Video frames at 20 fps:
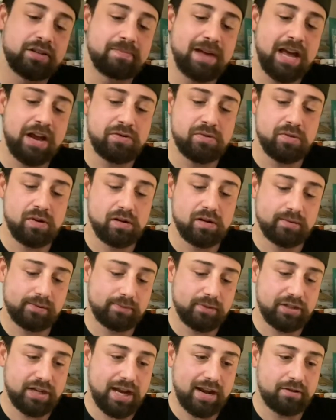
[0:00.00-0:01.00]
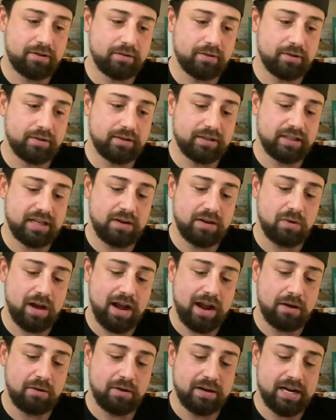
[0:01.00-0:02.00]
manual, which I don't see
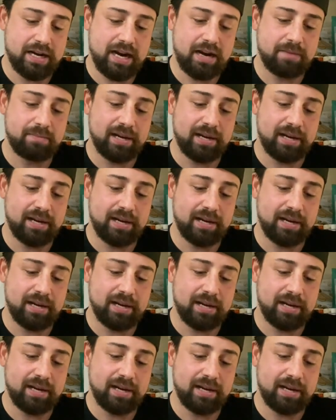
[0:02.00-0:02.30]
why I would need,